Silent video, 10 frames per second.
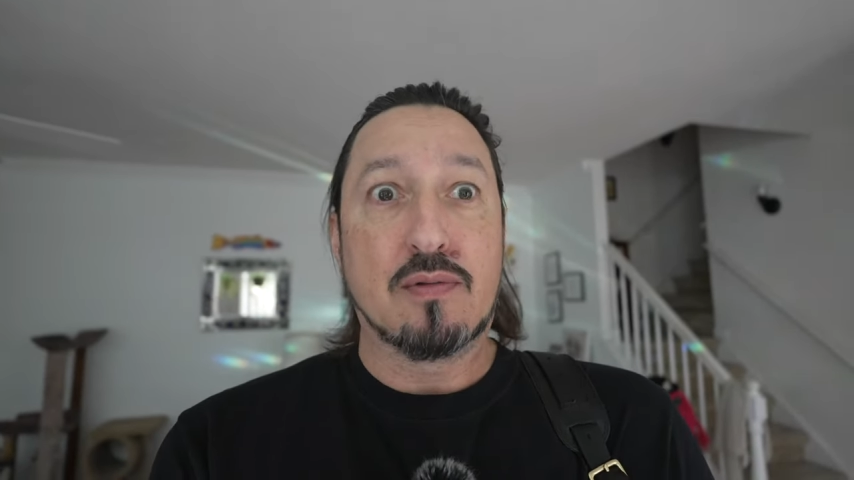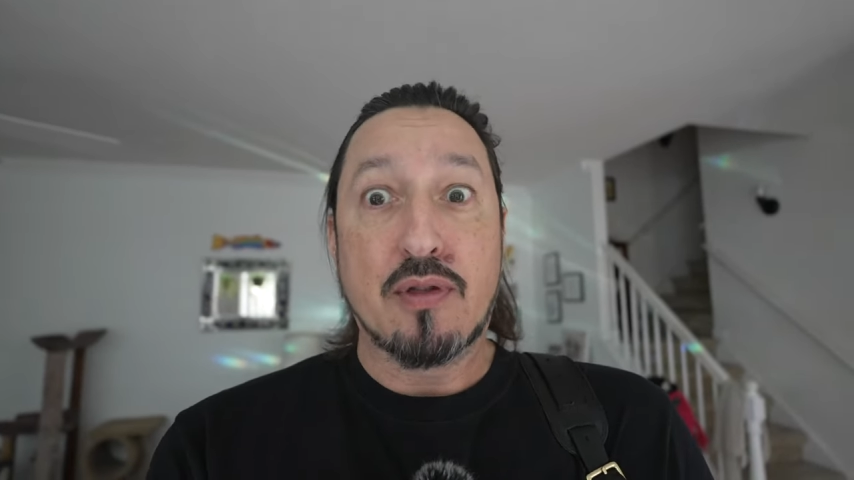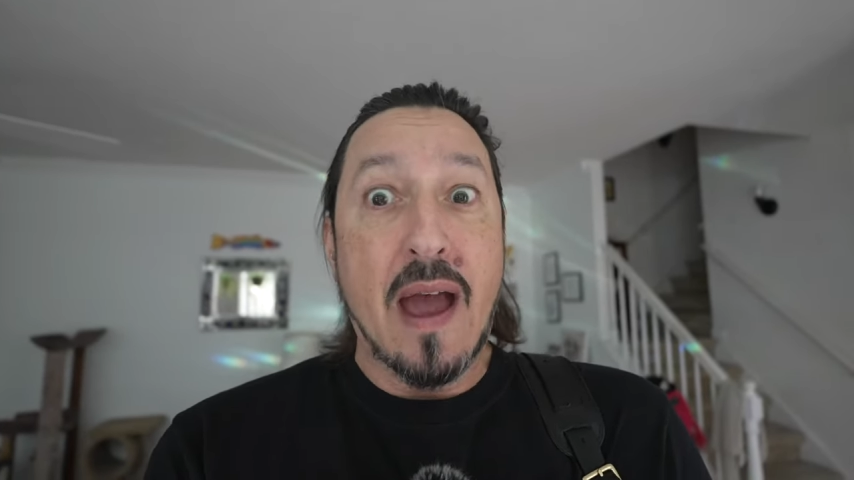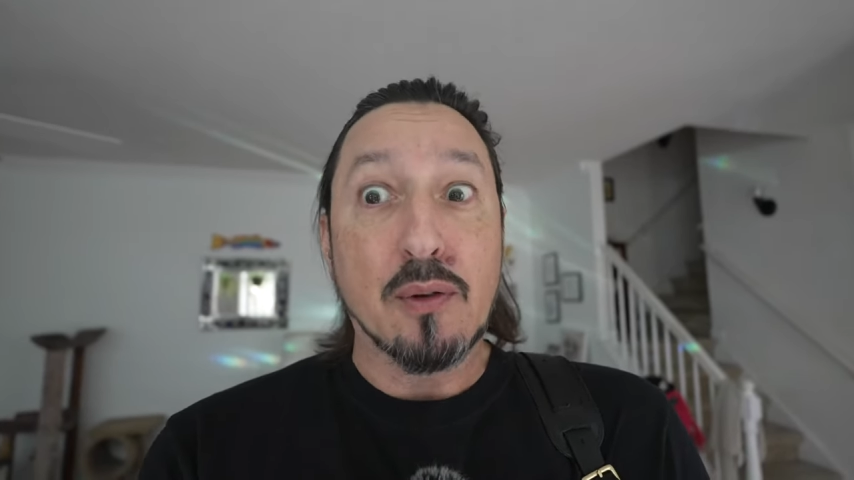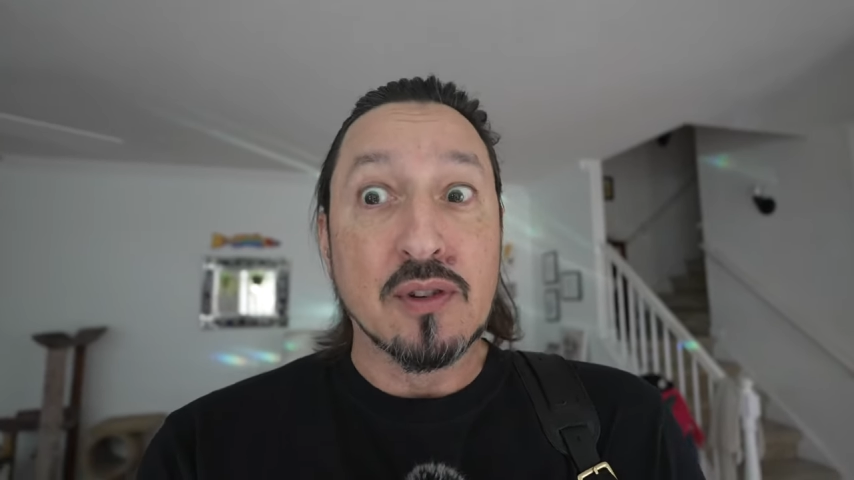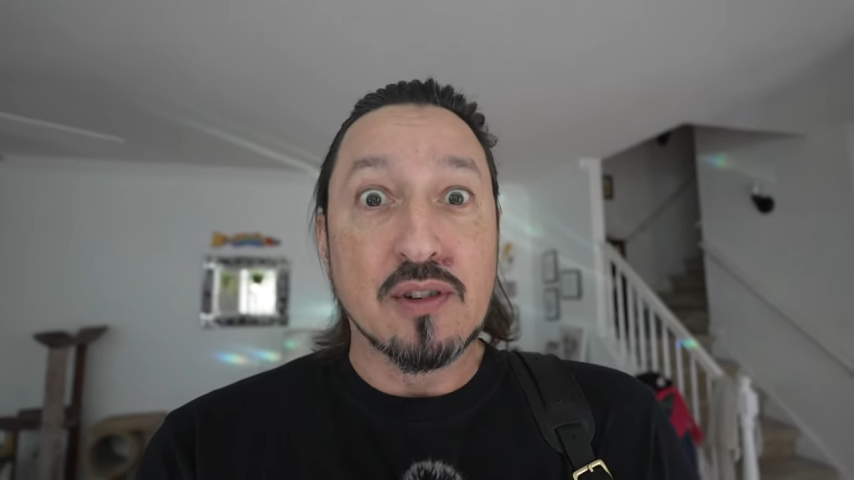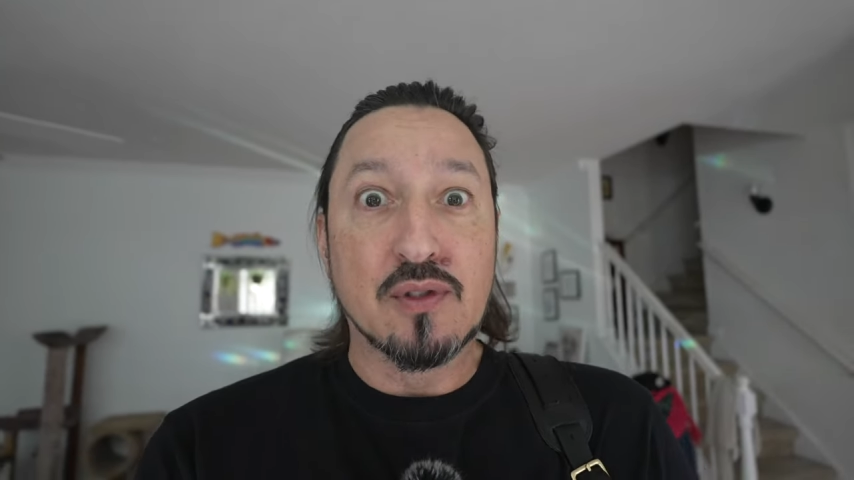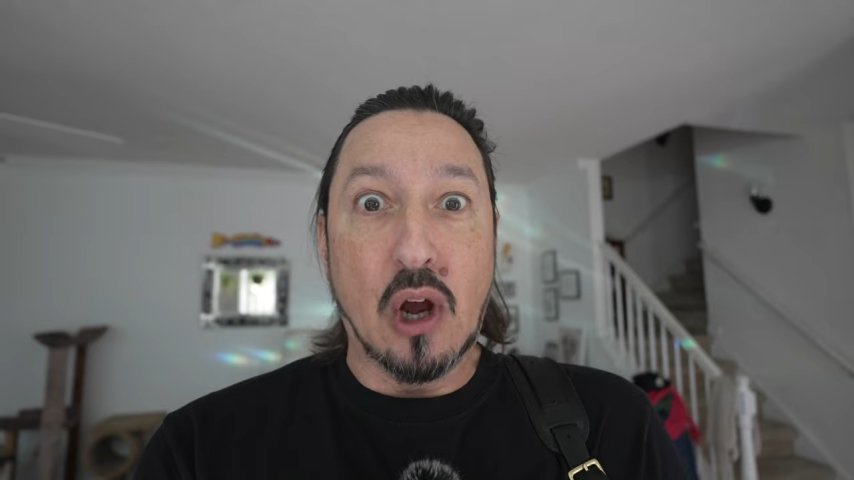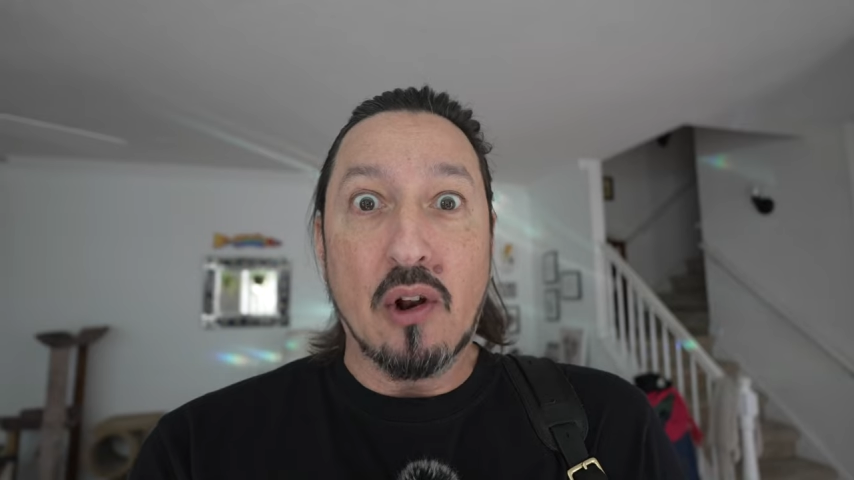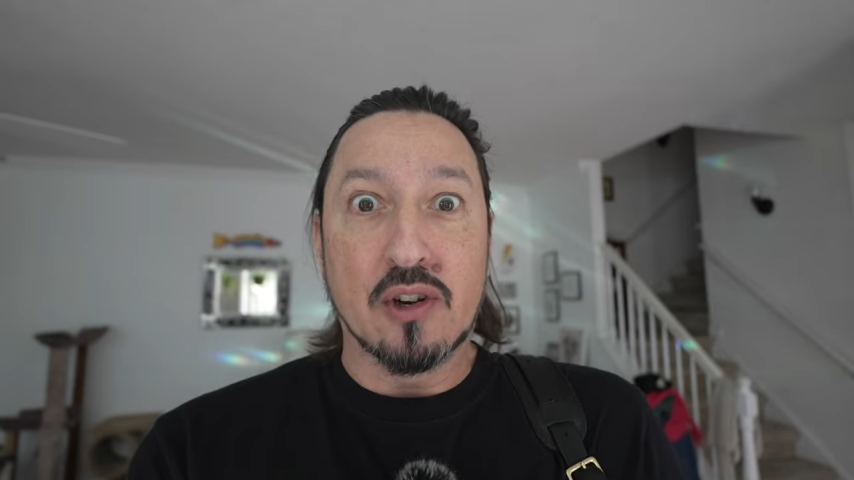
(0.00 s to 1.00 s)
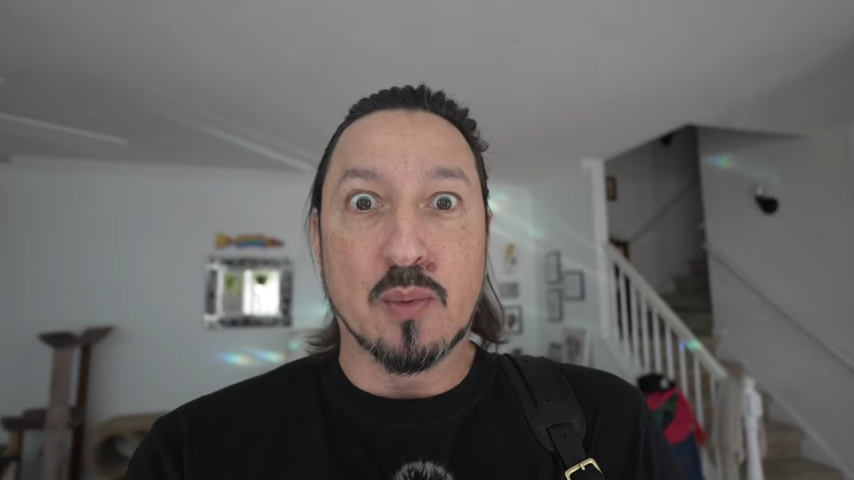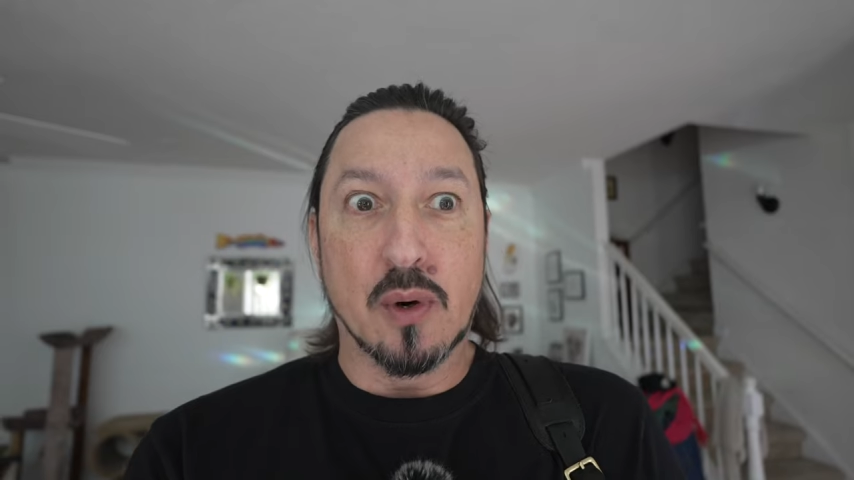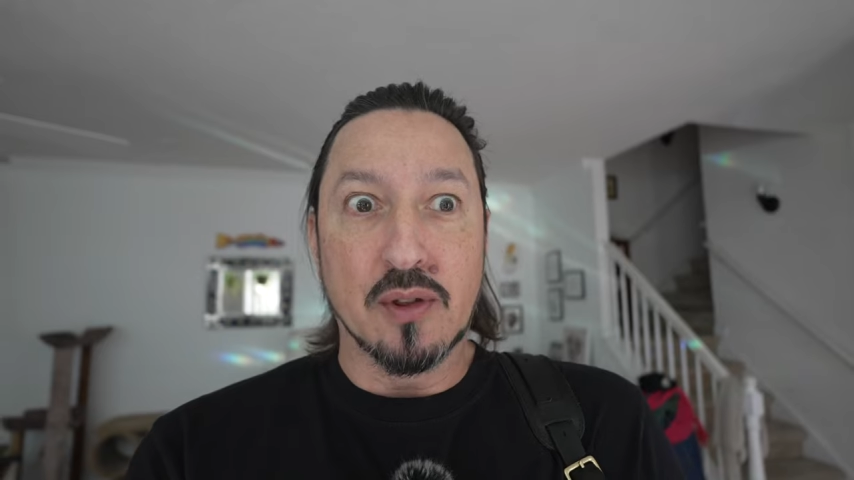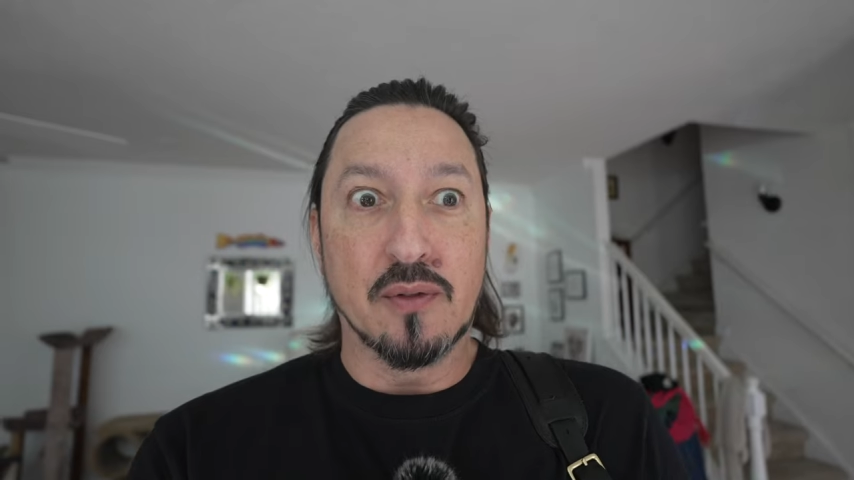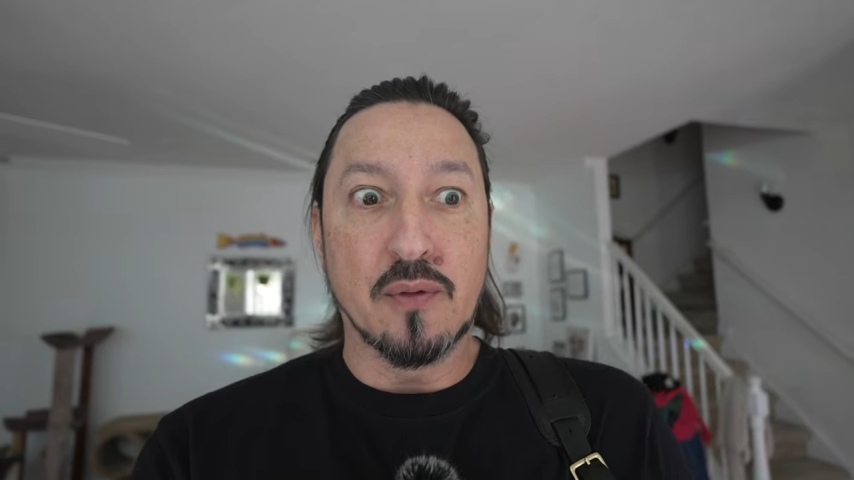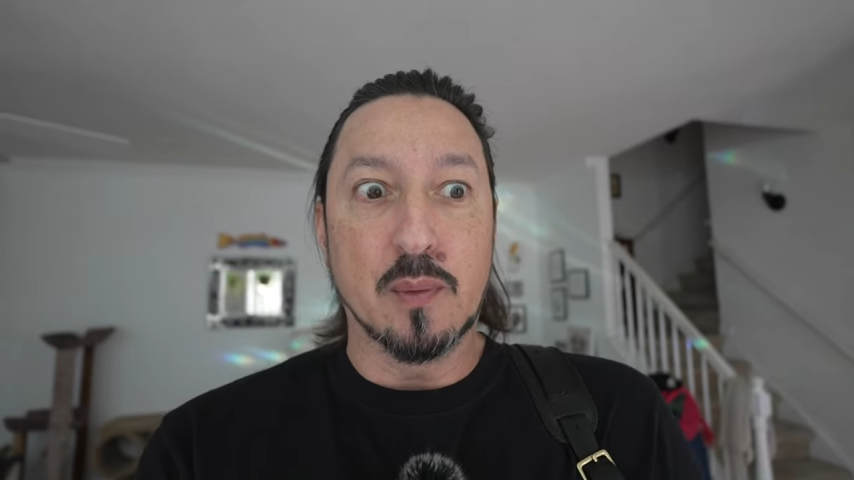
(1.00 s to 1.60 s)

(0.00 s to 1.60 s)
thousands of dollars worth of